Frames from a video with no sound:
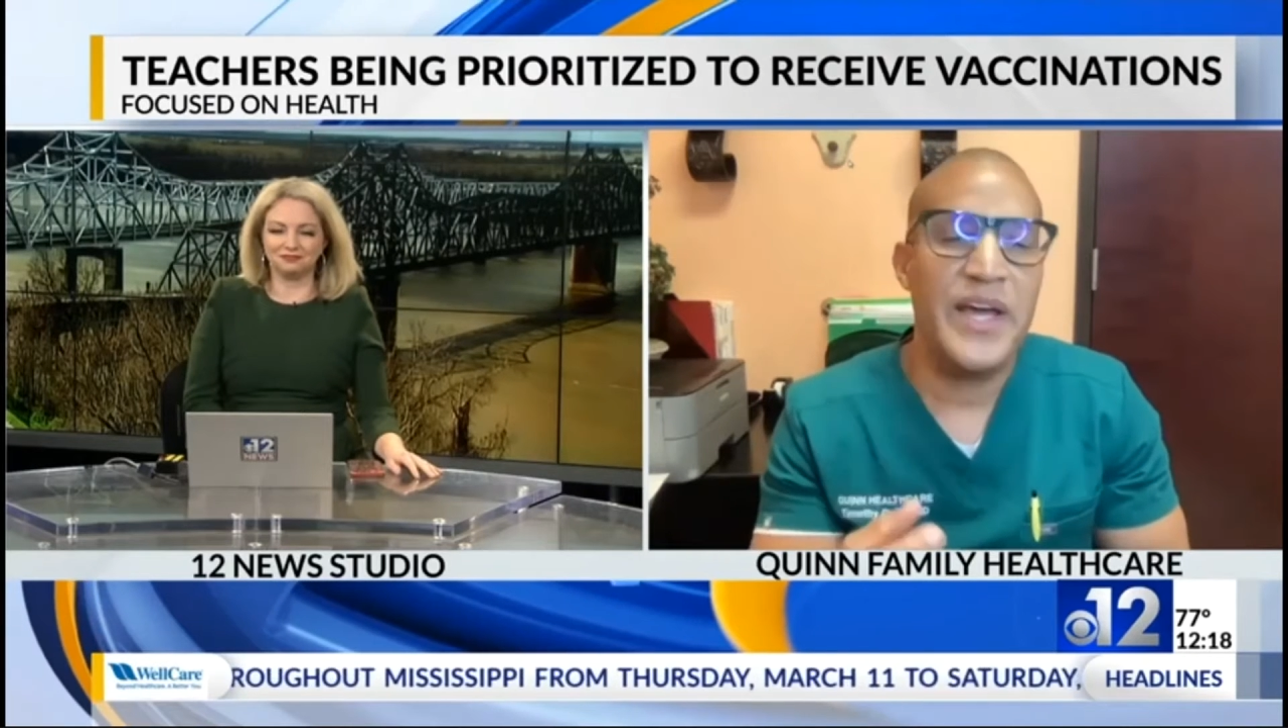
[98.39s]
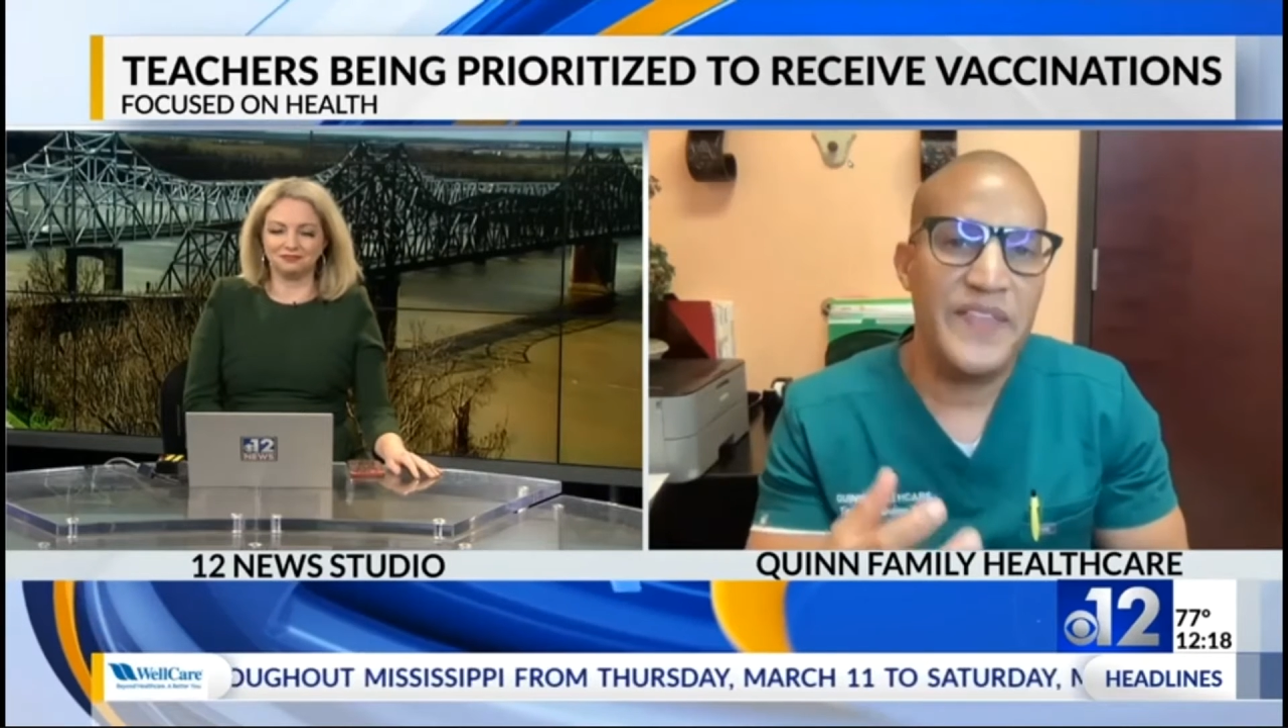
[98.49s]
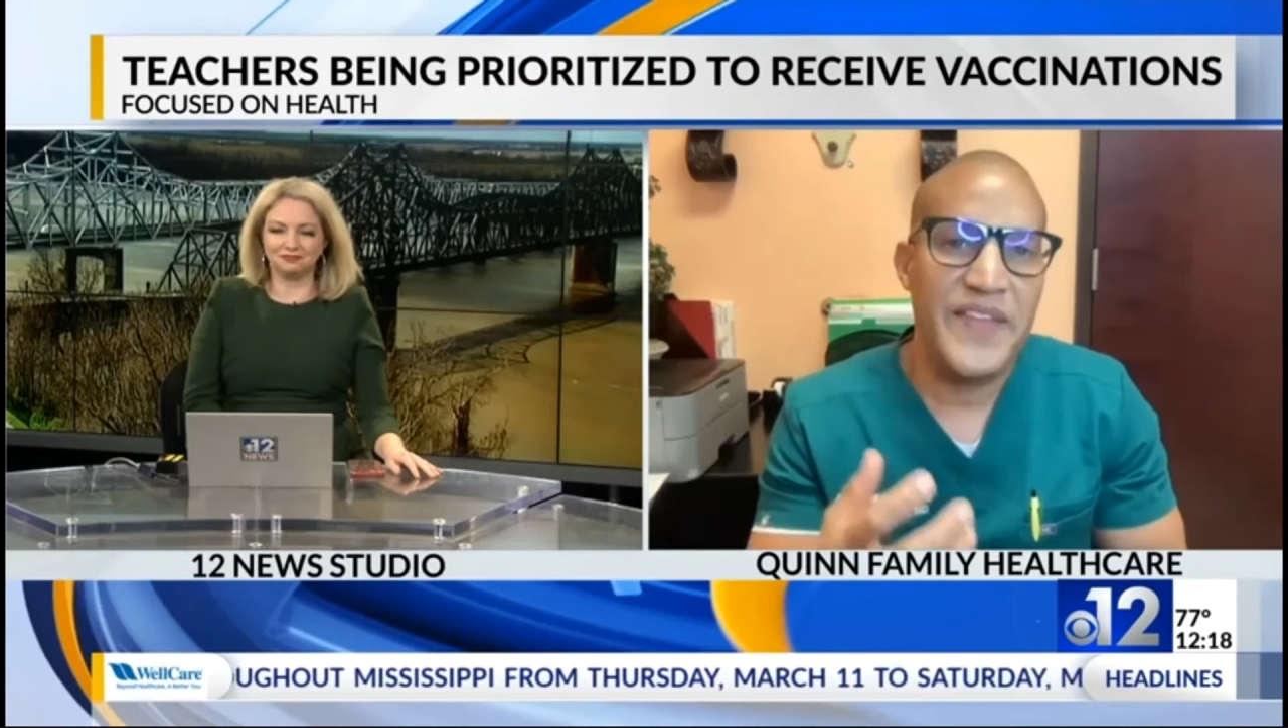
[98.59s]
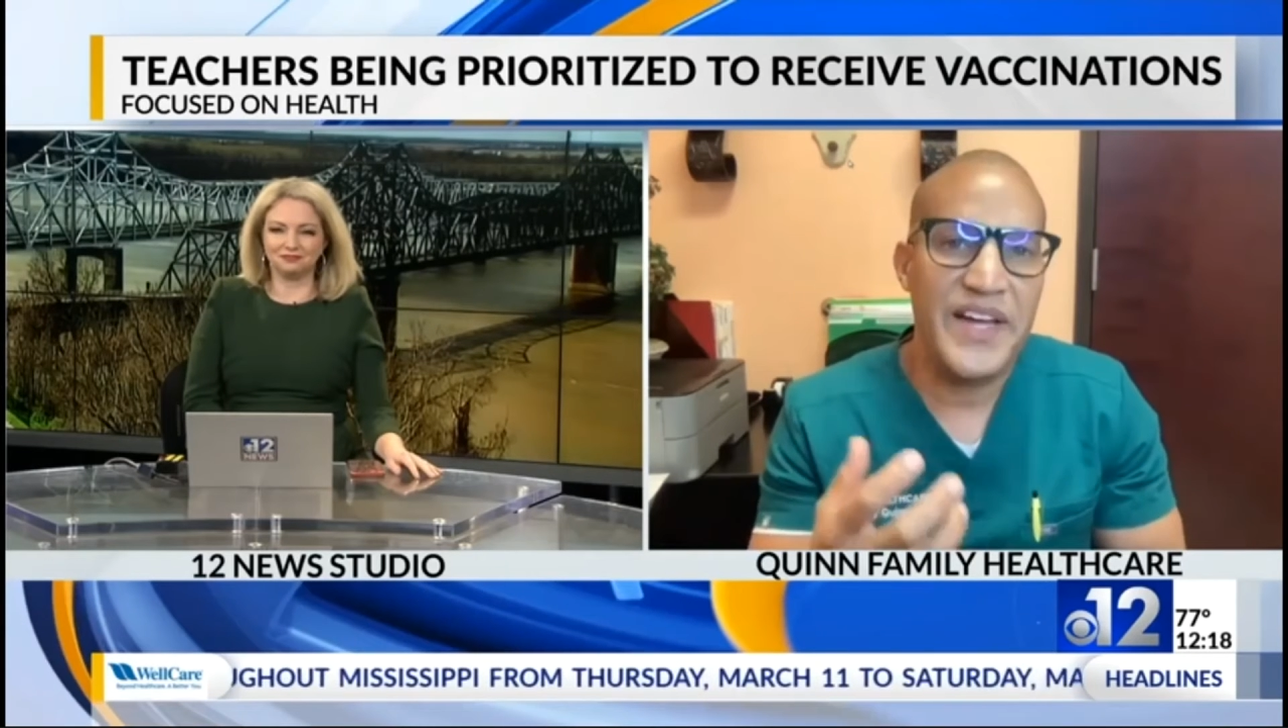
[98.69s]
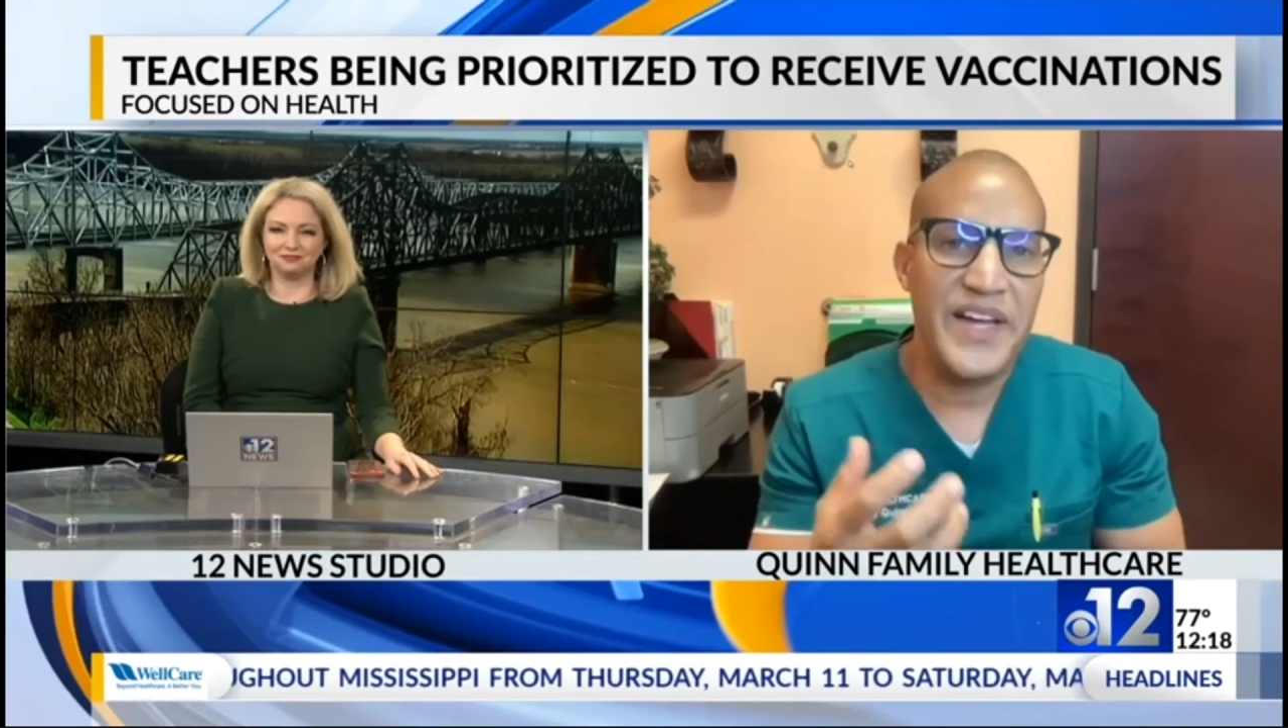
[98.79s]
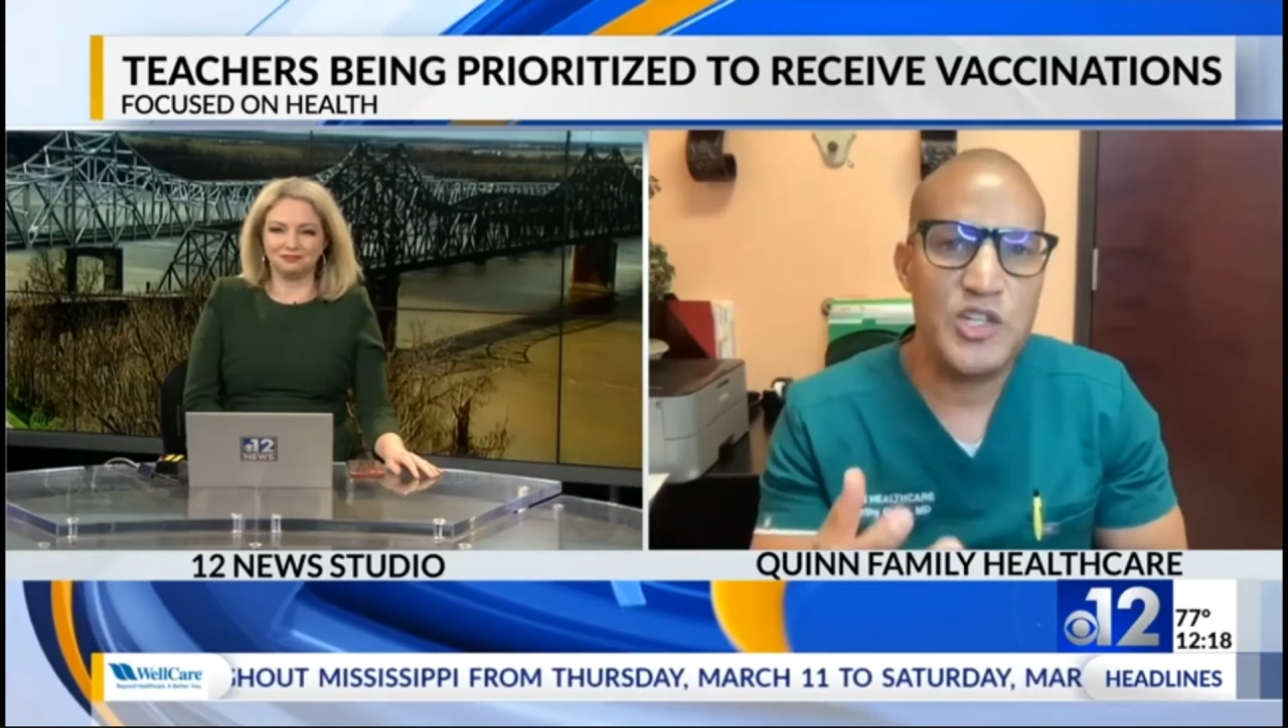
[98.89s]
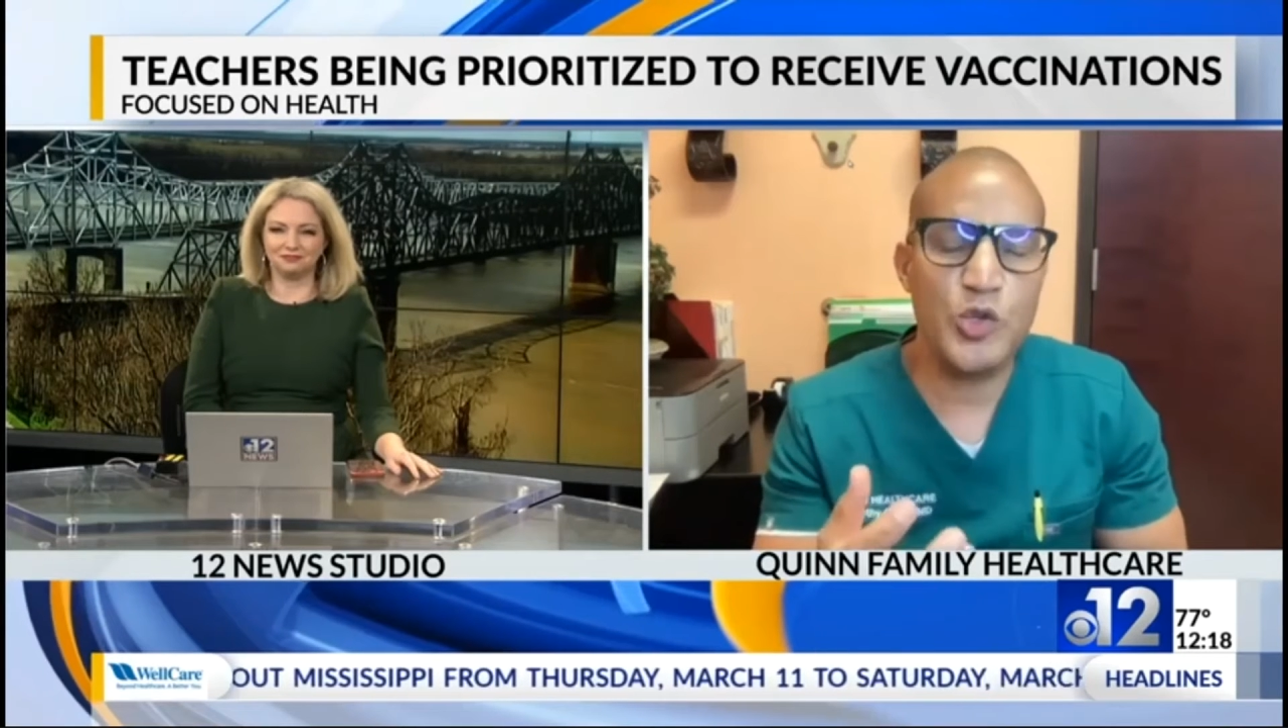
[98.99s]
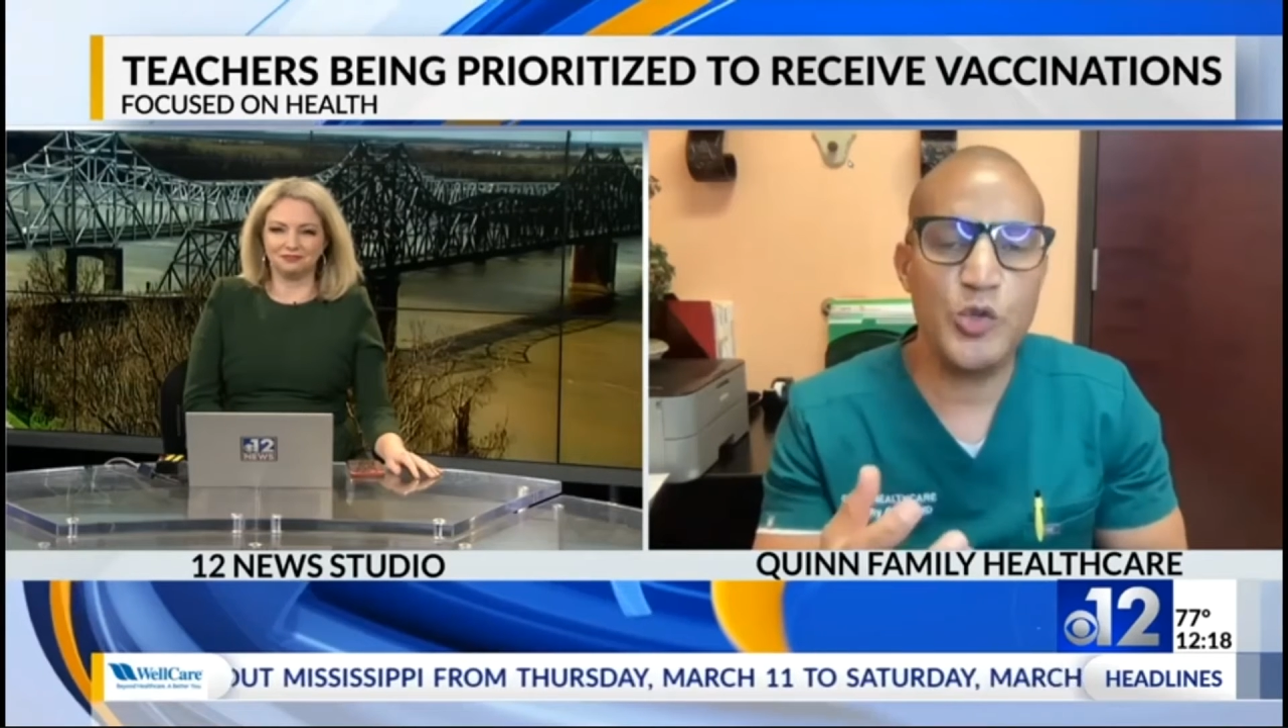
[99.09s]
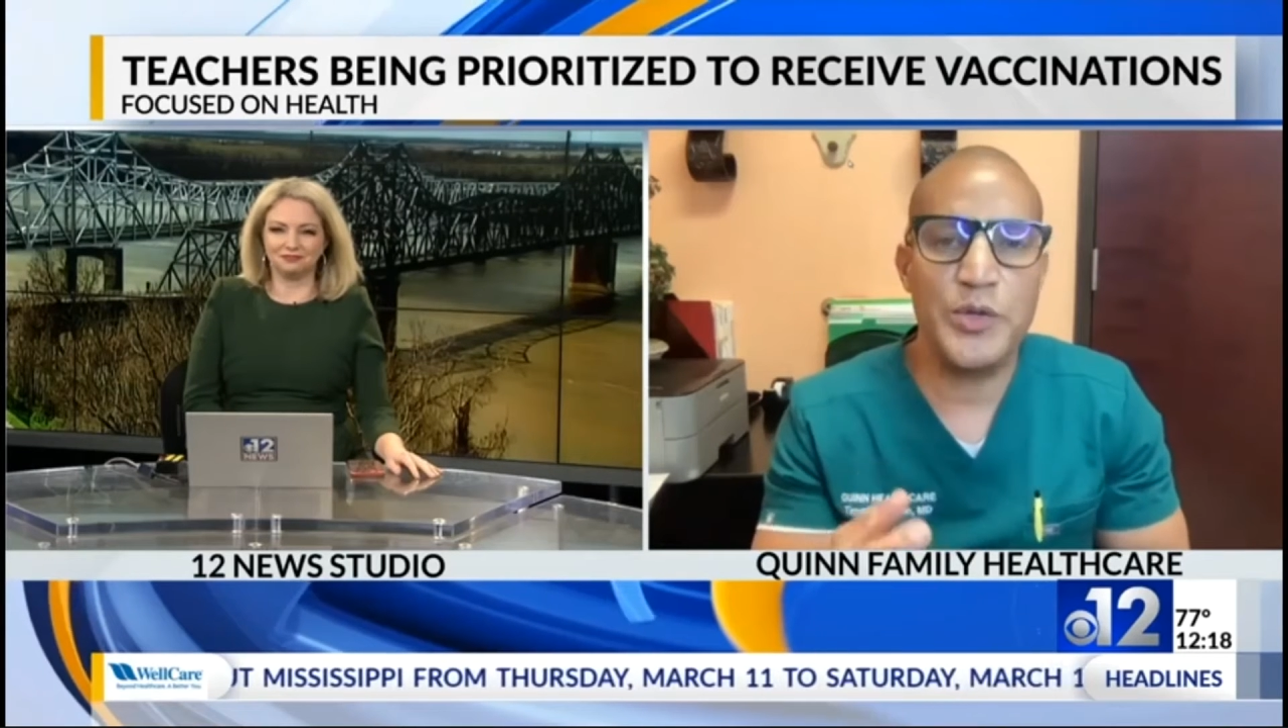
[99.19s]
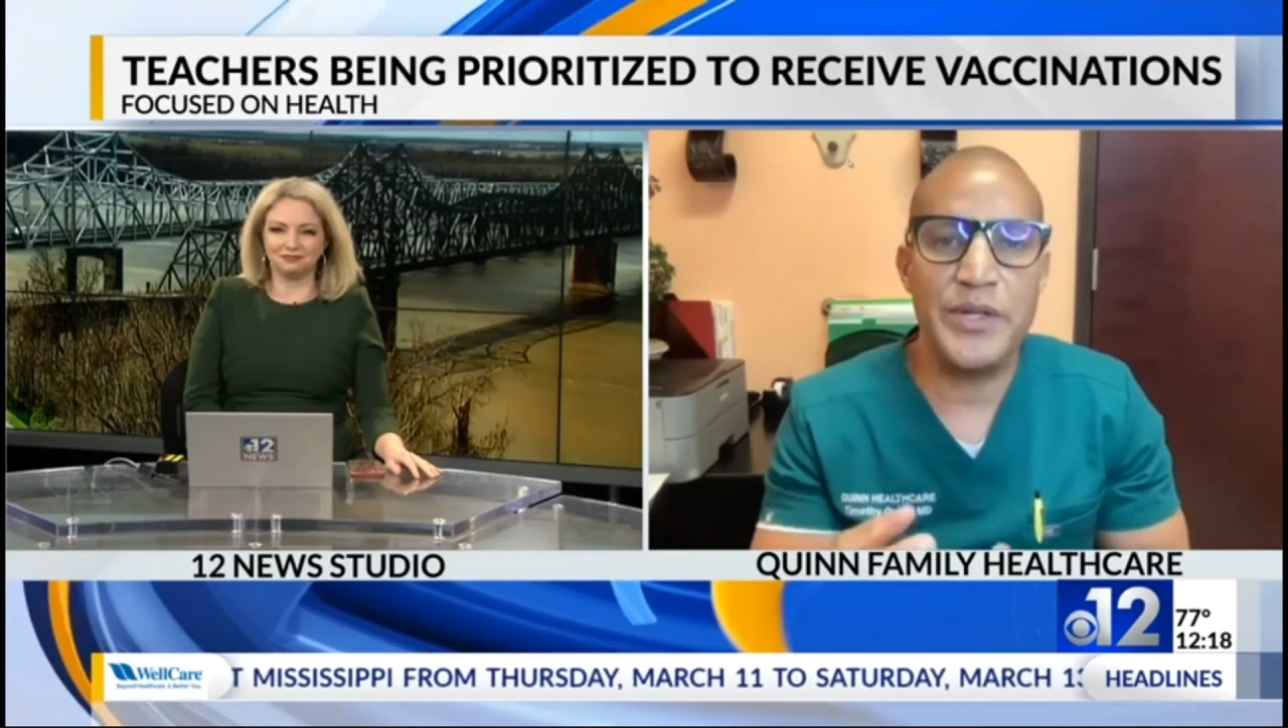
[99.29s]
that
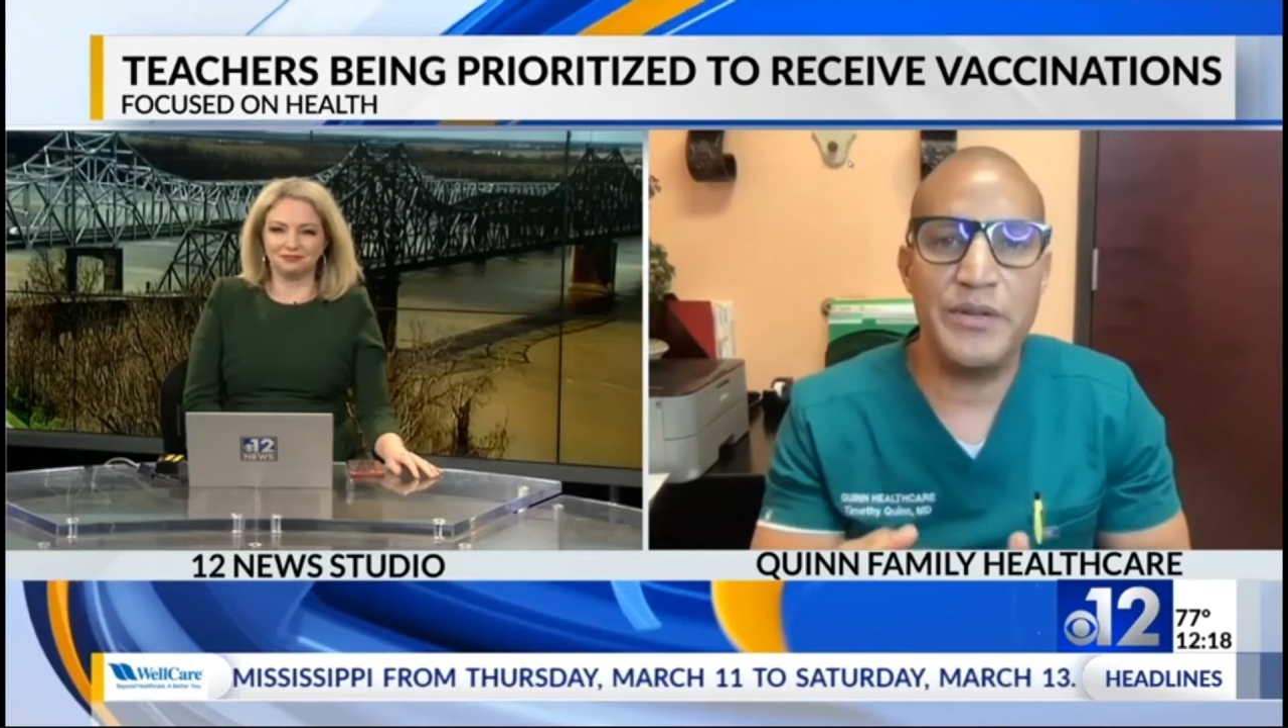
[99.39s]
children,